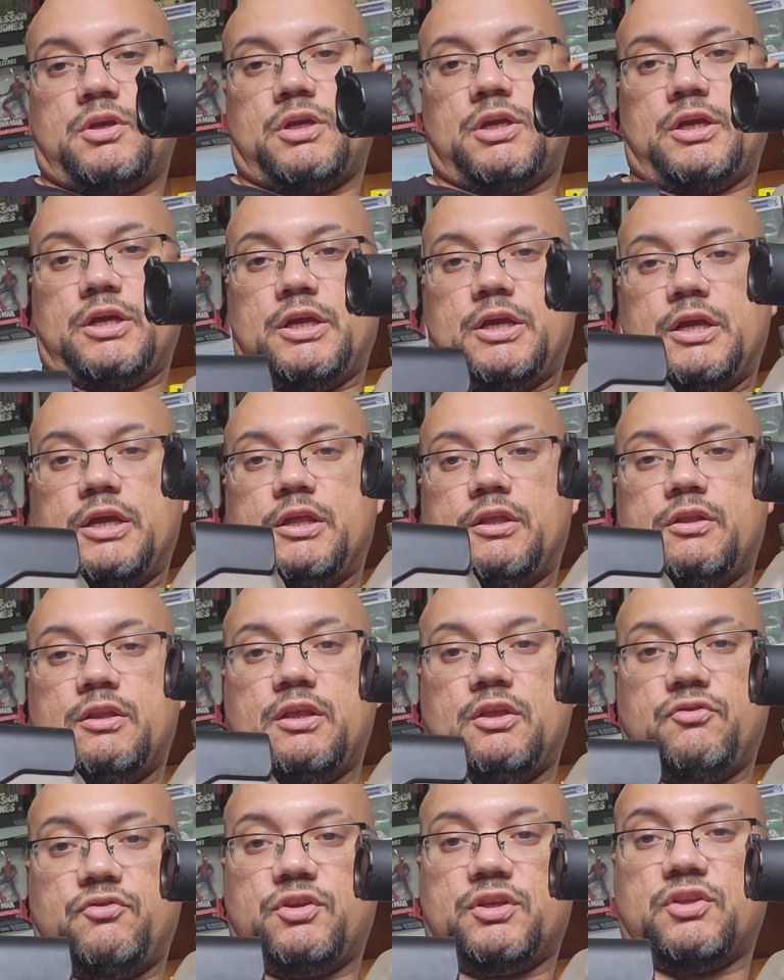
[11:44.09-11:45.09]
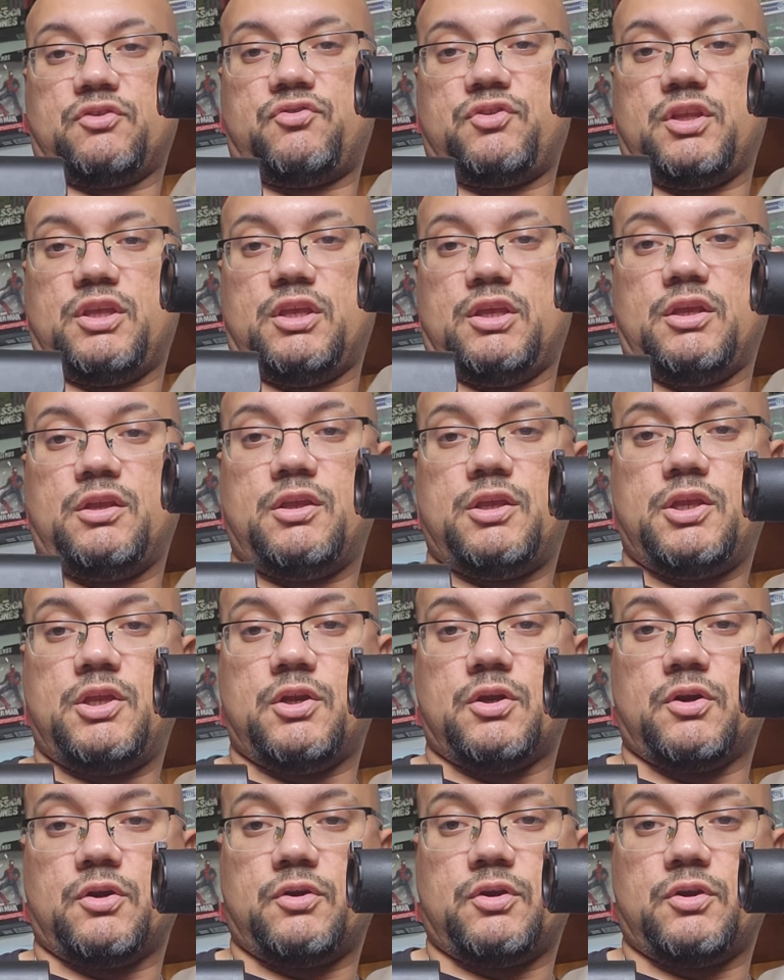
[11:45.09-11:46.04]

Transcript: And as you can see here,